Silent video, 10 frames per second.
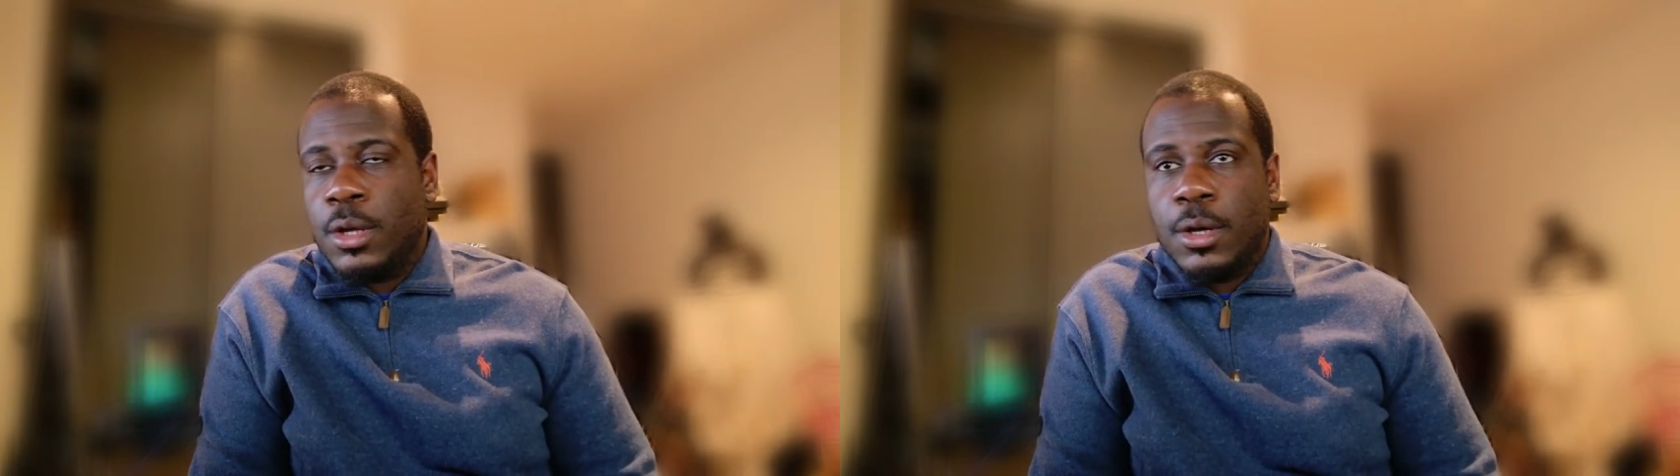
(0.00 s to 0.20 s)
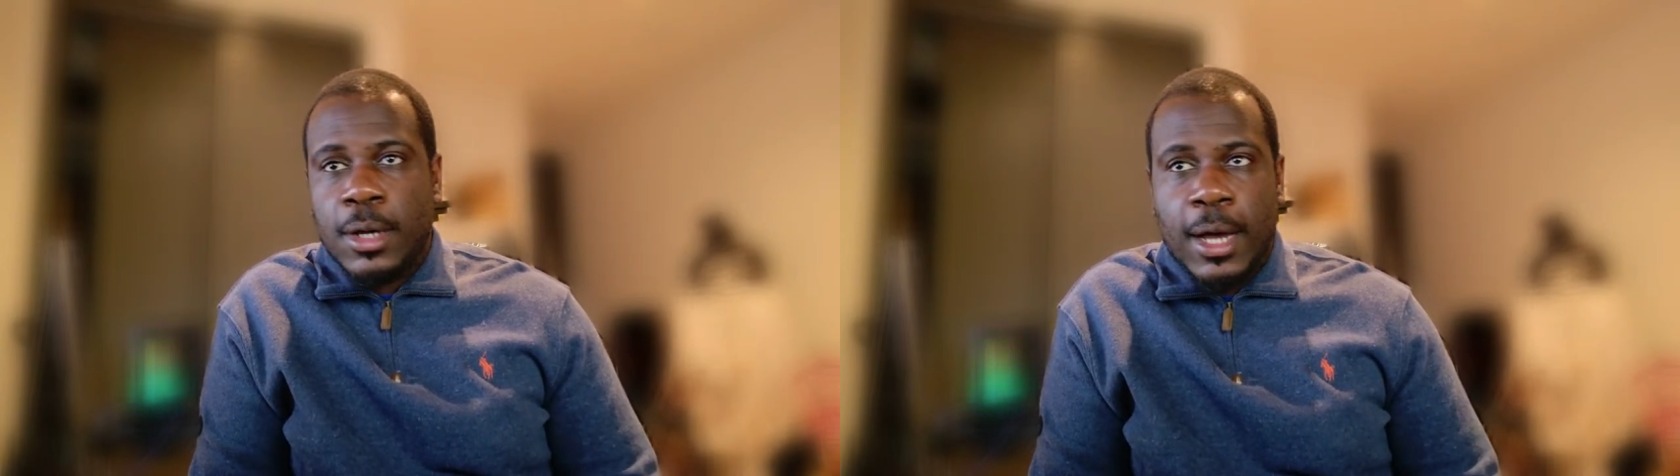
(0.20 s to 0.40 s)

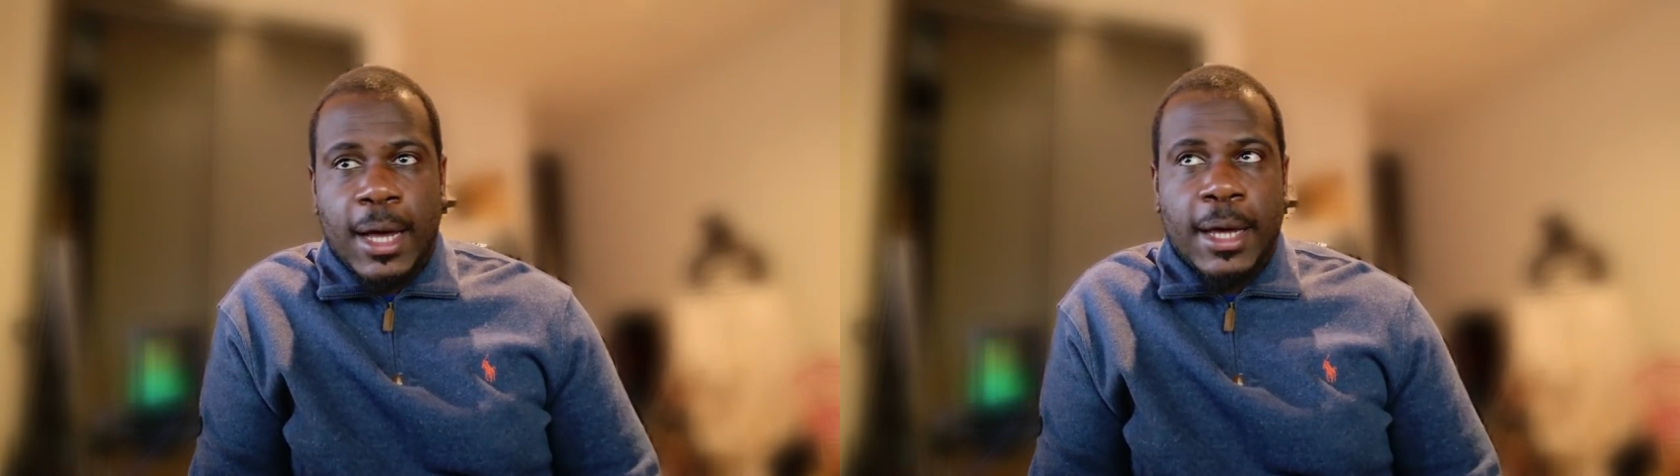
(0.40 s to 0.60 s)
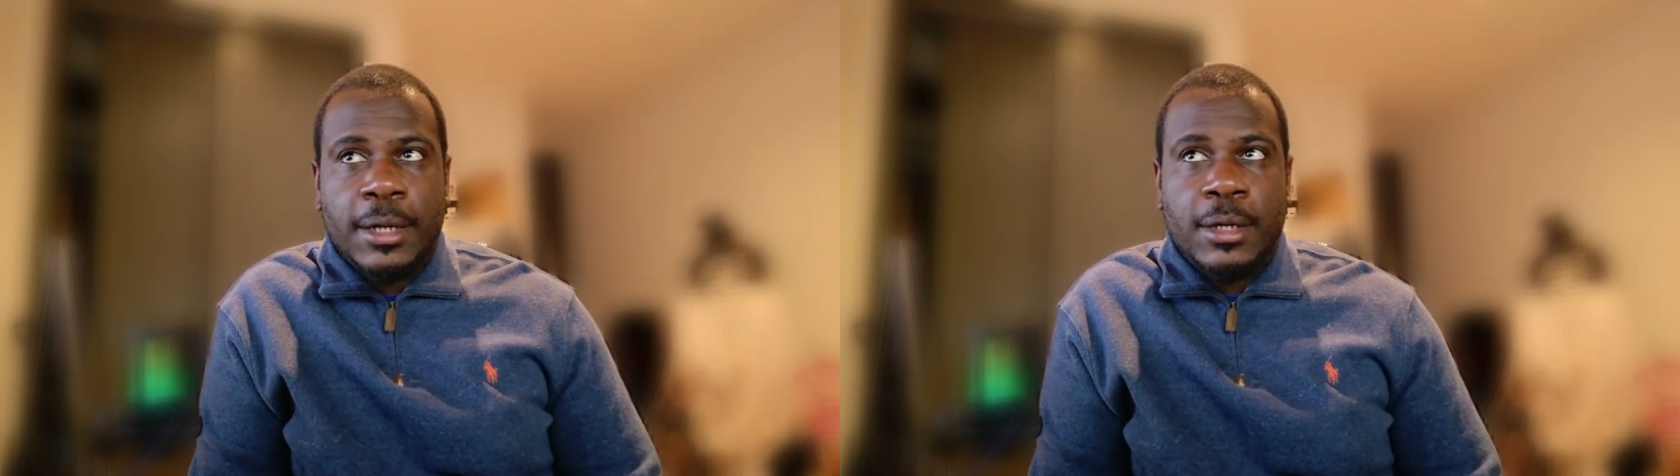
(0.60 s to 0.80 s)

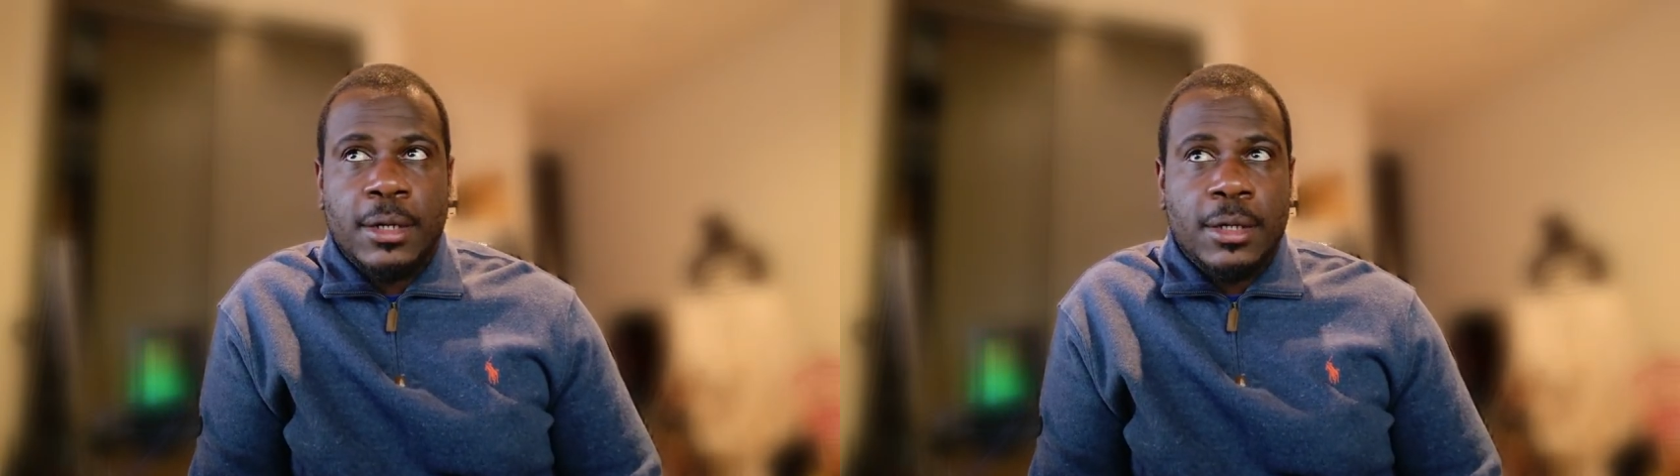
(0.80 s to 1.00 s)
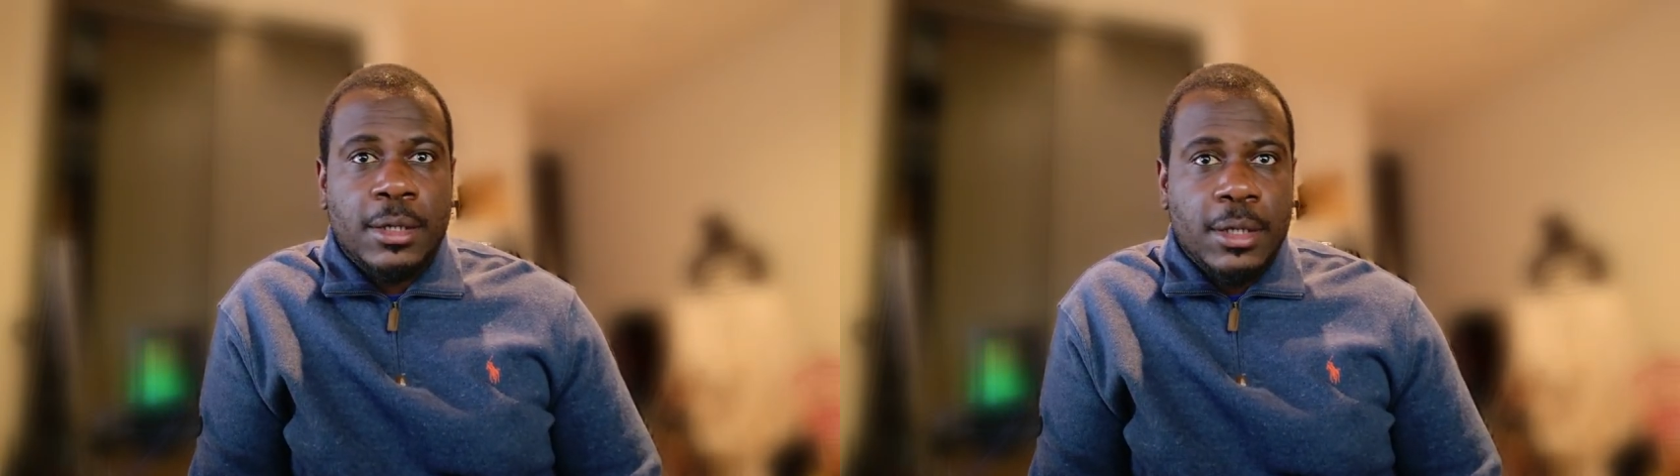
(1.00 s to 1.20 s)
God
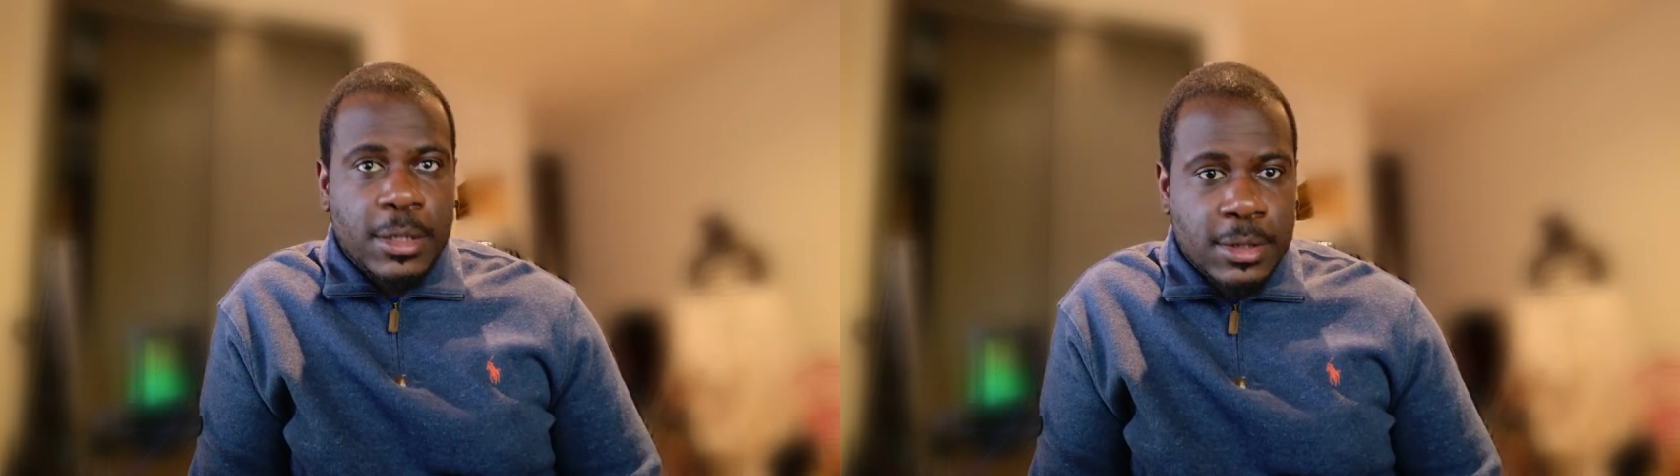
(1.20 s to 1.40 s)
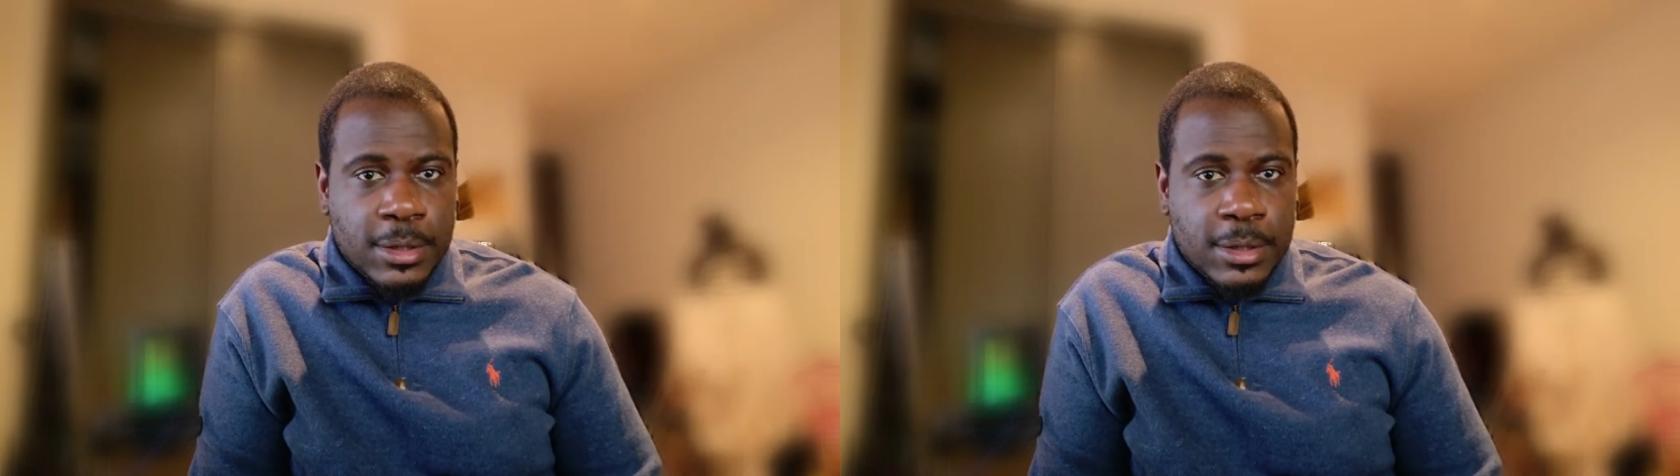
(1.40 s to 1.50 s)
is